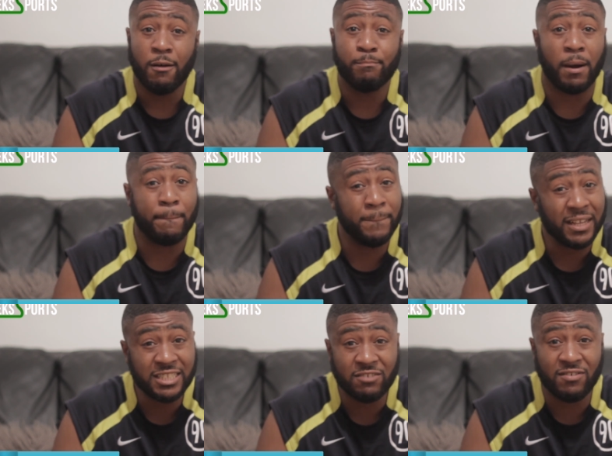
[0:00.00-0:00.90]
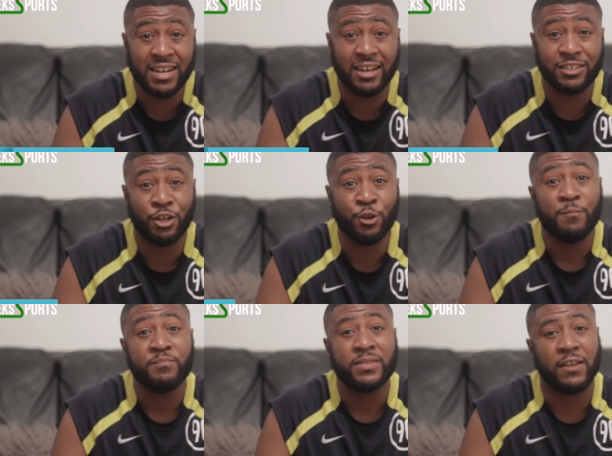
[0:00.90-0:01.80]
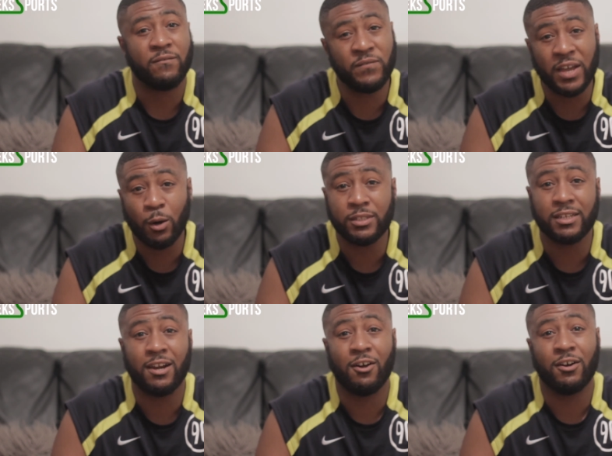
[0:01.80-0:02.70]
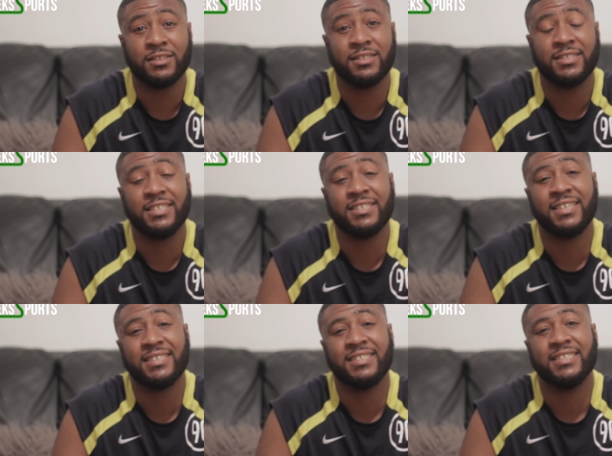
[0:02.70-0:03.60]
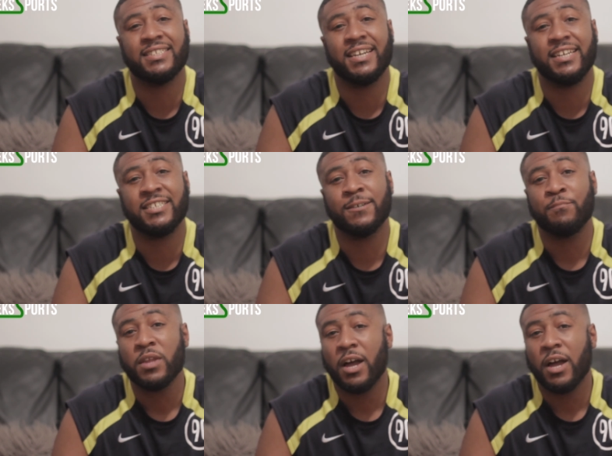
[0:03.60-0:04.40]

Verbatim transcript: but Messi and Ronaldo, they failed at the last 16 stage.